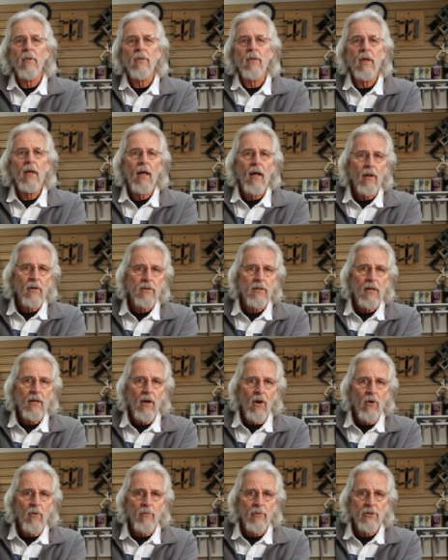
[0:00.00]
The
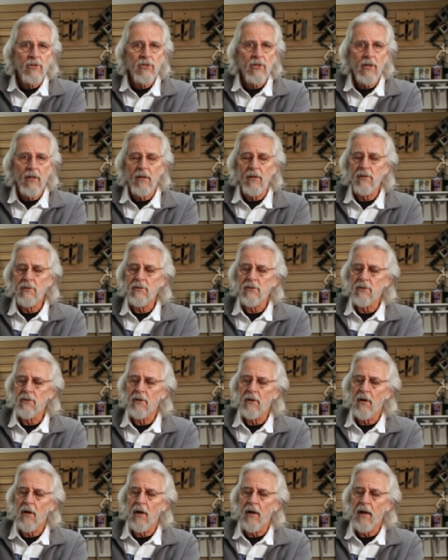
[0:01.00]
LTO machines
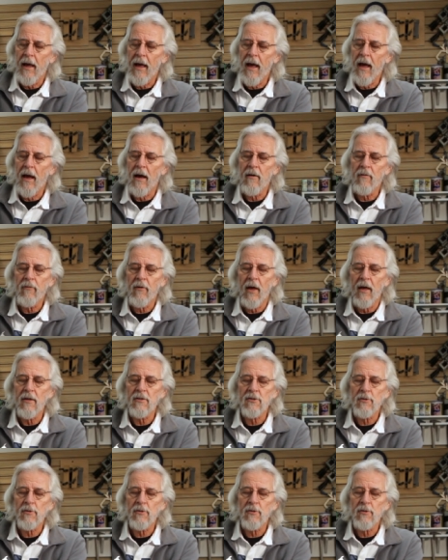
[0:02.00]
uh, have a